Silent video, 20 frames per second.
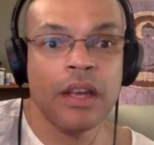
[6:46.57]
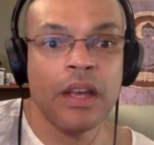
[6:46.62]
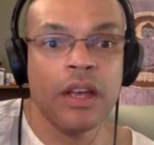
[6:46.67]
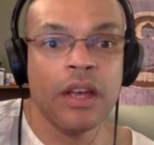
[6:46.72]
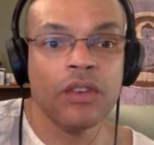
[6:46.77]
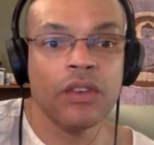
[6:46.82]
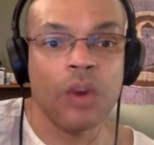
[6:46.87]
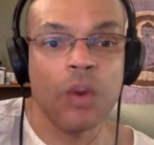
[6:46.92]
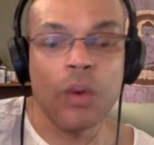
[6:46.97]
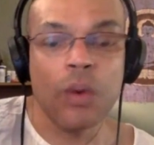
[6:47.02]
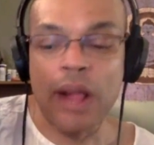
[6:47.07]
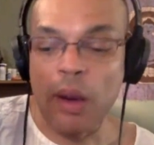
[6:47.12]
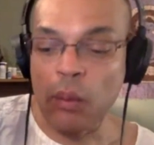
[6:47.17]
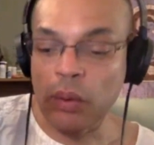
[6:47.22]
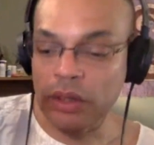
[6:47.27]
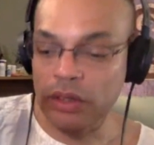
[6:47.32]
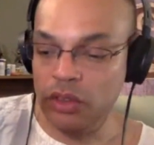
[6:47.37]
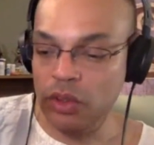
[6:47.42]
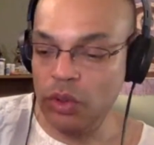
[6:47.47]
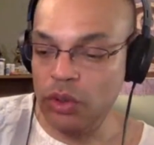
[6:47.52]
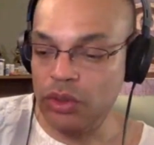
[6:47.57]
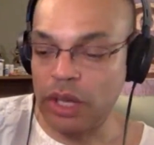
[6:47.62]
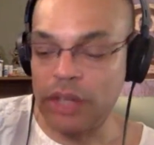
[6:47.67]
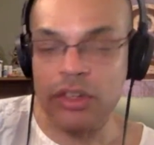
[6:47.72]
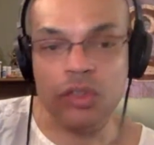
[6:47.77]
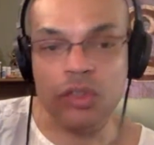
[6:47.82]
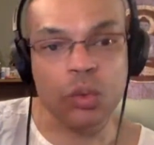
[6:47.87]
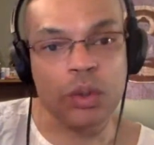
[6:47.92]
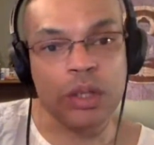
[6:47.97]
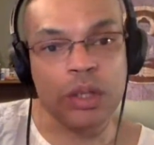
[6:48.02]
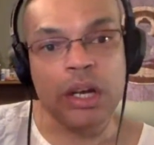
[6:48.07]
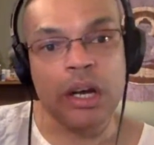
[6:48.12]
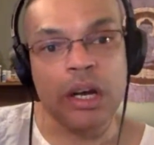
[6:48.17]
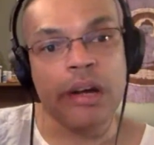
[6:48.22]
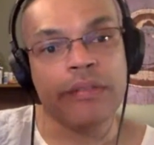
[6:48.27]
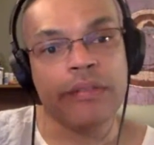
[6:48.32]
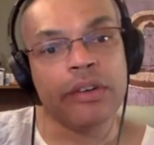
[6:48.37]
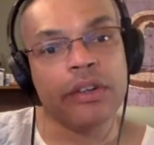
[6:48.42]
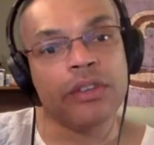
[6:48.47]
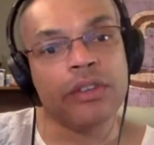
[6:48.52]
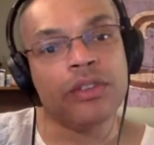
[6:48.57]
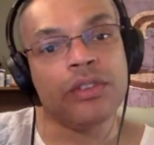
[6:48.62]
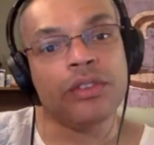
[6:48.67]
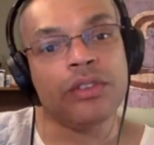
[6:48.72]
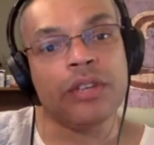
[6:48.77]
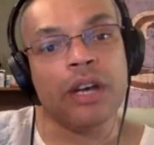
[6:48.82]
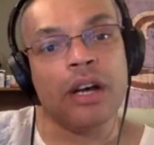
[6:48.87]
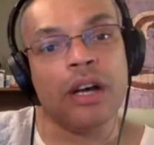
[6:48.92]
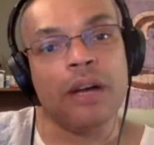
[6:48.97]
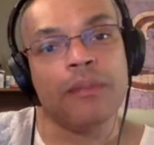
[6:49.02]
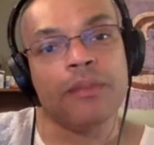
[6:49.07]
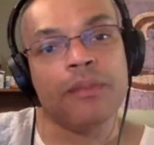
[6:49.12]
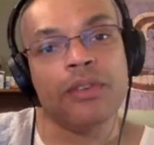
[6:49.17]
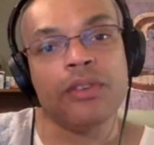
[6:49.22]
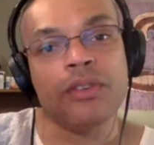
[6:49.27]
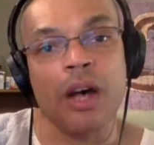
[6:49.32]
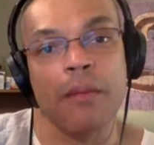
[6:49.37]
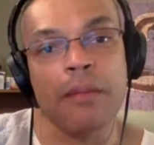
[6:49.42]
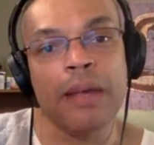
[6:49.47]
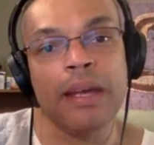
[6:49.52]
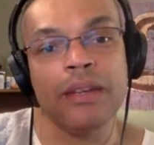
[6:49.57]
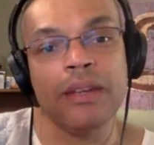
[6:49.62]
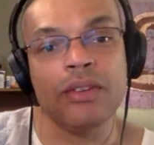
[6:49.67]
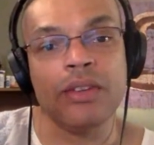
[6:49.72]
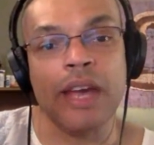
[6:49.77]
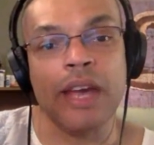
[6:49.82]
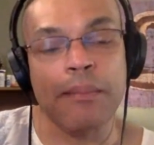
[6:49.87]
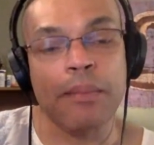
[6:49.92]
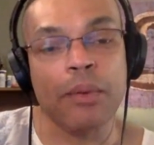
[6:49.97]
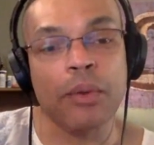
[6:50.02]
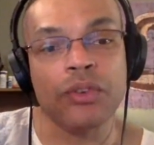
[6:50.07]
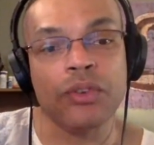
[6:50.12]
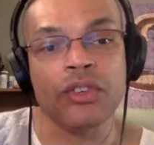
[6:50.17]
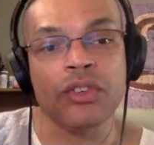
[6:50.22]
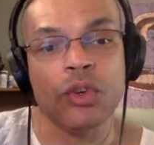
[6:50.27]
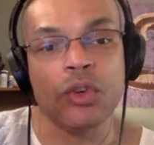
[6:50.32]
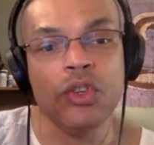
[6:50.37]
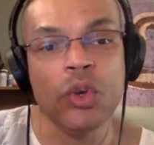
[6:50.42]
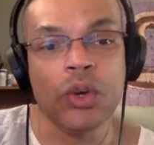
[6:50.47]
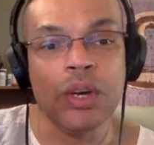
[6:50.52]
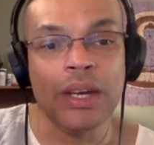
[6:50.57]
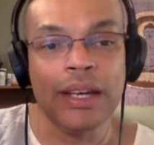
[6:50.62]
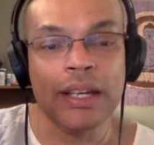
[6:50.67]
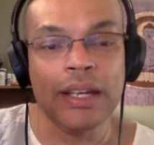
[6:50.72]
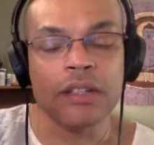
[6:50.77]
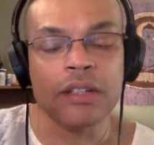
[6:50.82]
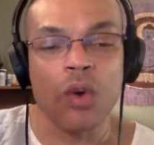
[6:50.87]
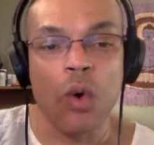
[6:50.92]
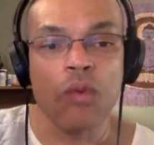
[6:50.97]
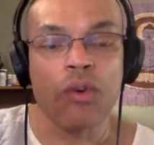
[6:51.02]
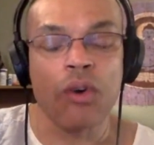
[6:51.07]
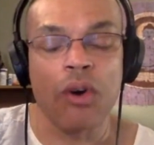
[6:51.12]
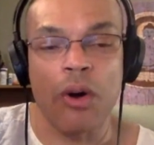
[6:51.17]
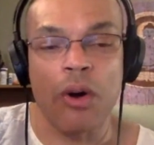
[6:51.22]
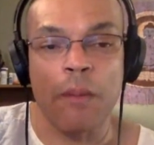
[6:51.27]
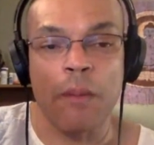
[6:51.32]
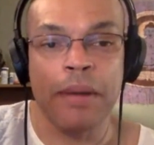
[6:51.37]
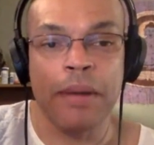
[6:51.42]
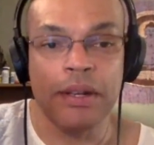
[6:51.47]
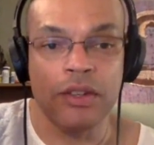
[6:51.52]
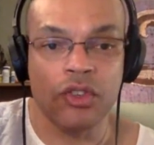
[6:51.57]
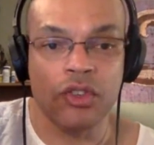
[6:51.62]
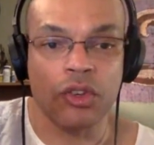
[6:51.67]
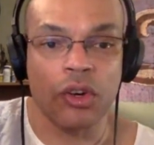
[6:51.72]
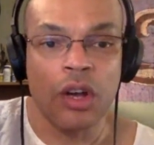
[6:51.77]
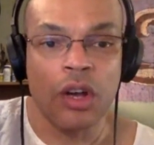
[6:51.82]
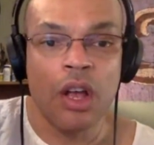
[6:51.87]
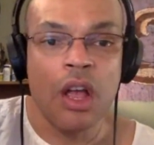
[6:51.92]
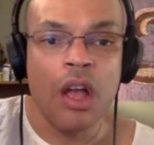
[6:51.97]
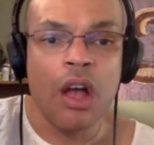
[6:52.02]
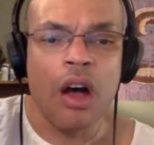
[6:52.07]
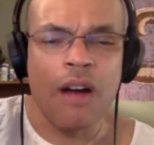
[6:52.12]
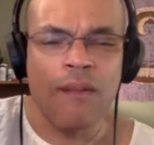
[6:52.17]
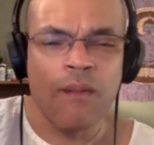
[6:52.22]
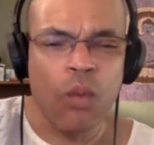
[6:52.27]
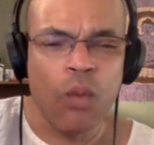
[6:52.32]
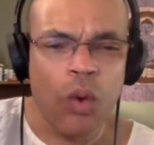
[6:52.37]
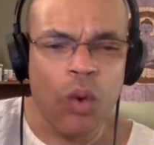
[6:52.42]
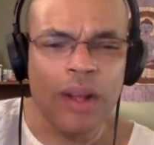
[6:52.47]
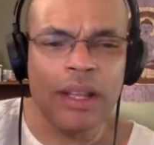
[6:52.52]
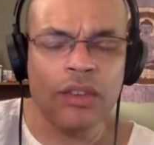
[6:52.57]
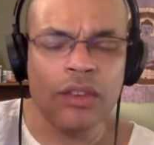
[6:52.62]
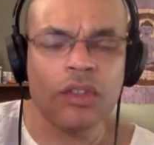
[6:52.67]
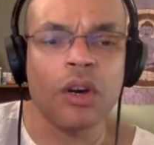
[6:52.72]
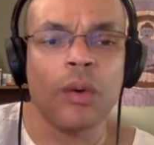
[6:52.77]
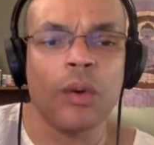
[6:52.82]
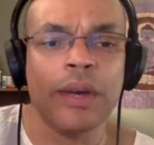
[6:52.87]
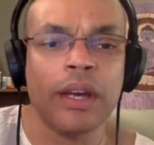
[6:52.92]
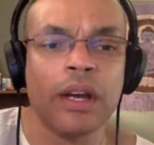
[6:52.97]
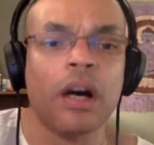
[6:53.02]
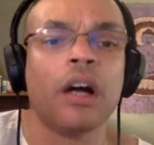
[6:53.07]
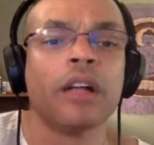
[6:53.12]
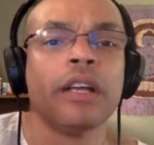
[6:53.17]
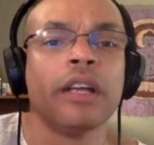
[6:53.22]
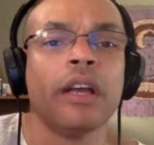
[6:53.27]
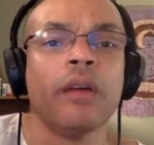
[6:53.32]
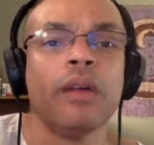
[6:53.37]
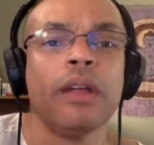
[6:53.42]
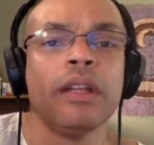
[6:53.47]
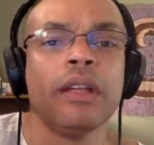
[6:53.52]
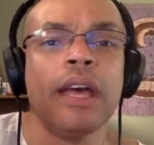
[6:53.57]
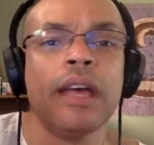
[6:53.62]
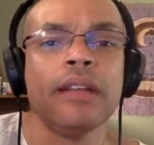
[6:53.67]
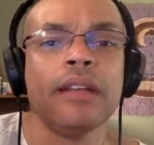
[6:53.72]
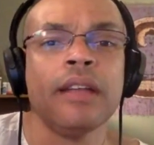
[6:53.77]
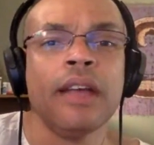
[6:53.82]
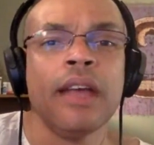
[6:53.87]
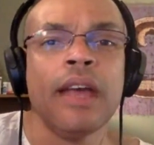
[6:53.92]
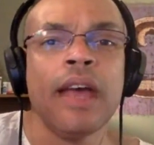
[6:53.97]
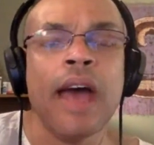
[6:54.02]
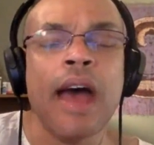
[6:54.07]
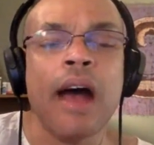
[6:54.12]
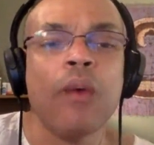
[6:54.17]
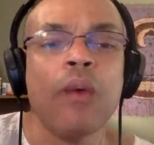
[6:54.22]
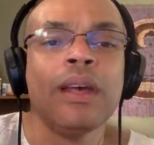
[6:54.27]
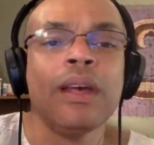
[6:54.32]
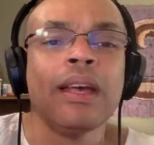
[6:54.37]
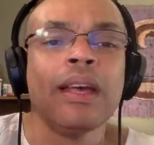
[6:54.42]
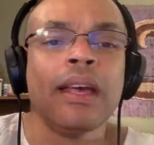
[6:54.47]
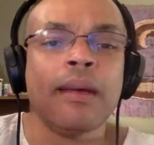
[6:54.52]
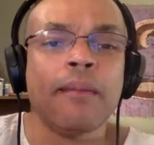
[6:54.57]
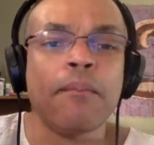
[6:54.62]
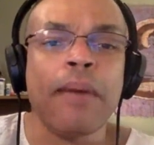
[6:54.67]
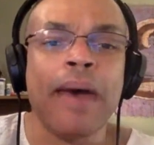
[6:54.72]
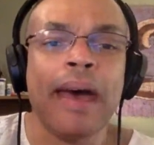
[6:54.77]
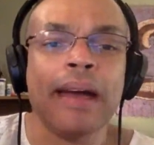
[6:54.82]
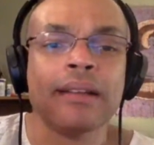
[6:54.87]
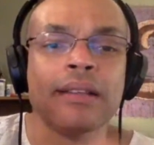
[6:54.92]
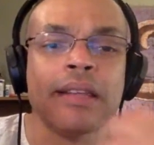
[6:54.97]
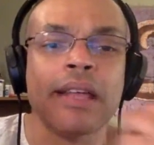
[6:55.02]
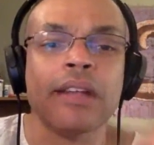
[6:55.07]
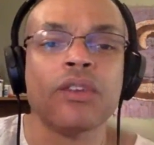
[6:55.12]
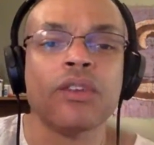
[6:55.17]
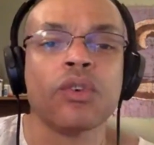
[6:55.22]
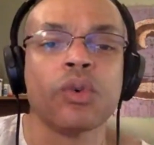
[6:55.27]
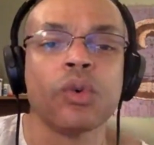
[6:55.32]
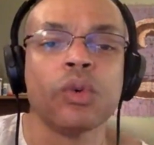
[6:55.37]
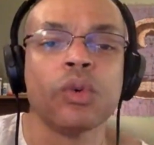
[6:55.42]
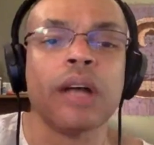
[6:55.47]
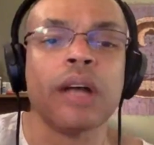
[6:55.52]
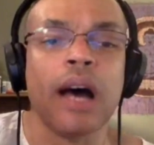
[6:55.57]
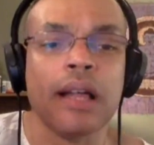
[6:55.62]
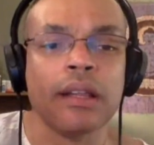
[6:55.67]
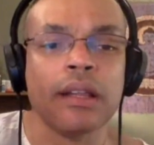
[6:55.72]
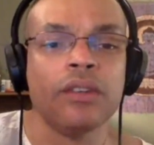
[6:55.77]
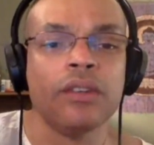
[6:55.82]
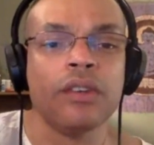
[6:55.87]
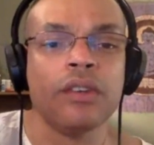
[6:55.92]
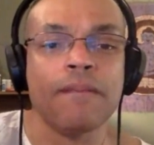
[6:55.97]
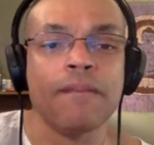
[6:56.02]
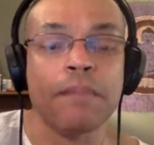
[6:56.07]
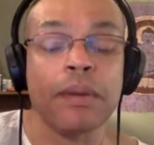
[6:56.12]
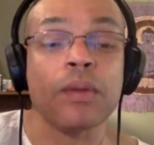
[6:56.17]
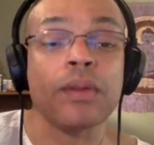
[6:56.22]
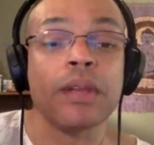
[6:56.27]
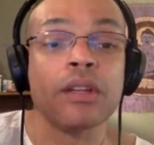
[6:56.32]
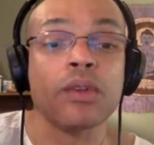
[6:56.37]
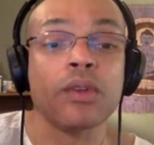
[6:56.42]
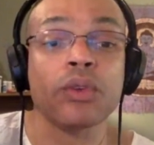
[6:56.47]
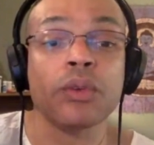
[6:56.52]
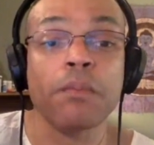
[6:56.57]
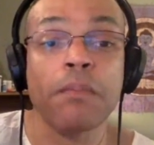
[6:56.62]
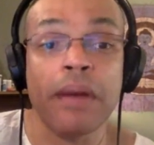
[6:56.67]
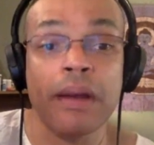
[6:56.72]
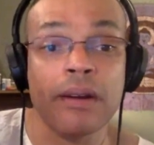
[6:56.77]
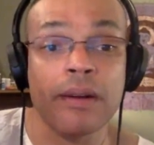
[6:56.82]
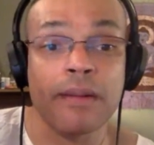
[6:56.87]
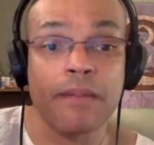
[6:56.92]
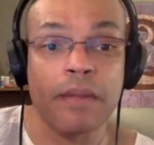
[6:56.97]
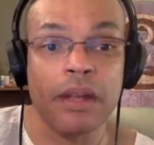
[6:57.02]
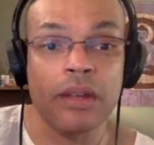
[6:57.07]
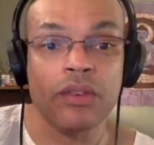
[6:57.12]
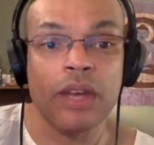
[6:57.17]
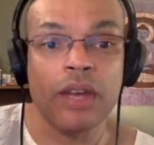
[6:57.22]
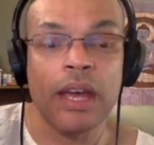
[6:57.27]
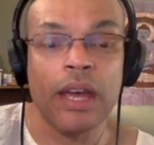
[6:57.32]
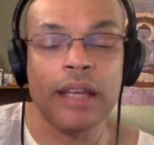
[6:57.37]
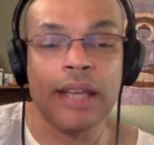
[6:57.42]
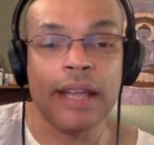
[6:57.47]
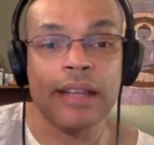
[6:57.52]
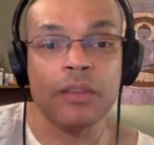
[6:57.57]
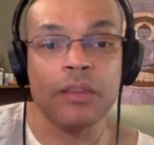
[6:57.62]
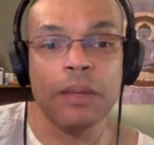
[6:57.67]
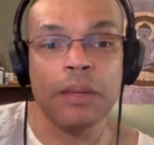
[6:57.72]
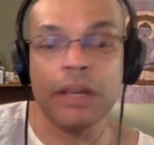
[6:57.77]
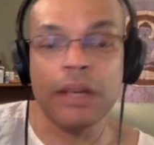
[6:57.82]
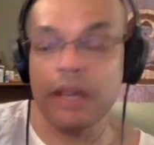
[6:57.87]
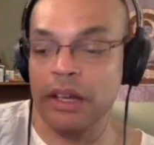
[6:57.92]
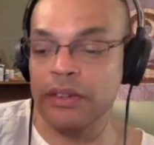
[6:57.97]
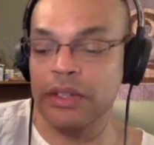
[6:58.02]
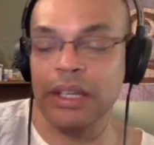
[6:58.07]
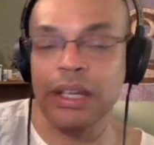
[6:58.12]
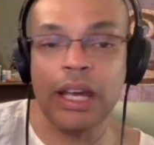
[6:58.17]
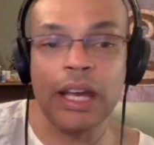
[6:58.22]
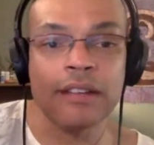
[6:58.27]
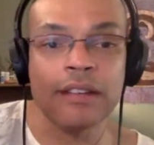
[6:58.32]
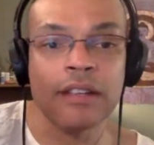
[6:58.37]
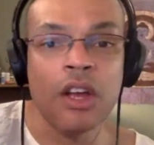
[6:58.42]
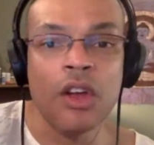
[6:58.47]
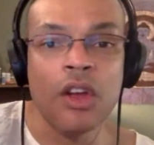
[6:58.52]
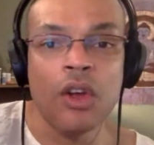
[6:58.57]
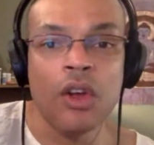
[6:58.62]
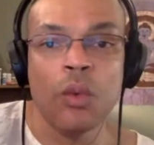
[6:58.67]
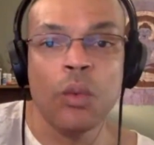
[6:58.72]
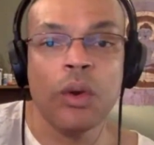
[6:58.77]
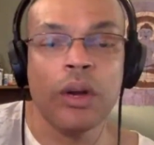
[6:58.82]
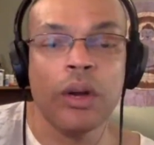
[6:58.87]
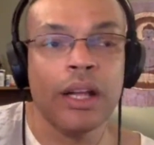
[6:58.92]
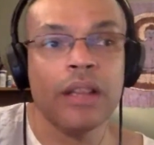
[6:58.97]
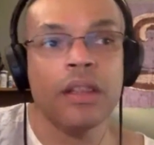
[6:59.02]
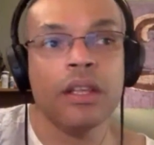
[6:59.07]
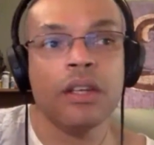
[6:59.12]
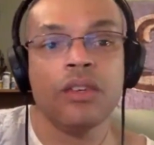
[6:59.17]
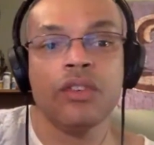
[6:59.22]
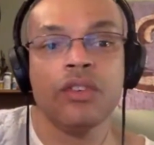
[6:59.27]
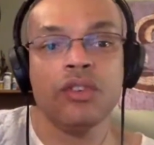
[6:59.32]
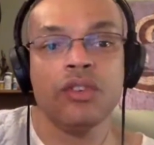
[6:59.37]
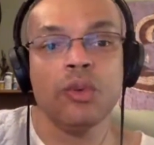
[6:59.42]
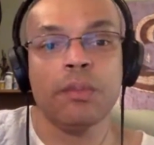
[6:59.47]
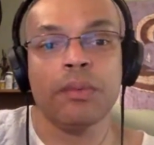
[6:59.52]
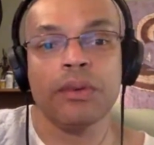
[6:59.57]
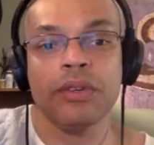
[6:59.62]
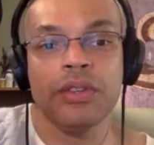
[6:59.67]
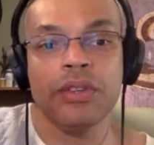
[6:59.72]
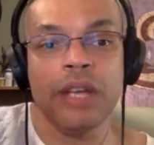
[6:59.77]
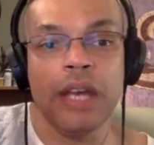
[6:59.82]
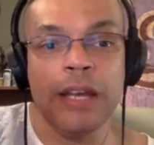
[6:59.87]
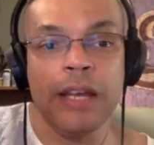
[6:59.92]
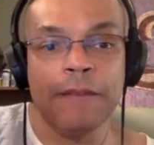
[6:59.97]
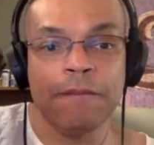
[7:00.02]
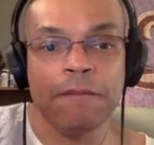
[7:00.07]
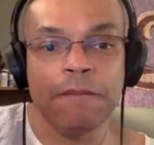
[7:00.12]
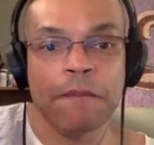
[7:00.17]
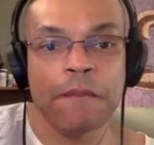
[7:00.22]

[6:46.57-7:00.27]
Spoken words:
So what I want to do is I just want to cover some examples so you can get an overall picture of what is going on and how we can get back to that true knowledge of building those pyramids. And that is because, again, we're in this stupor state.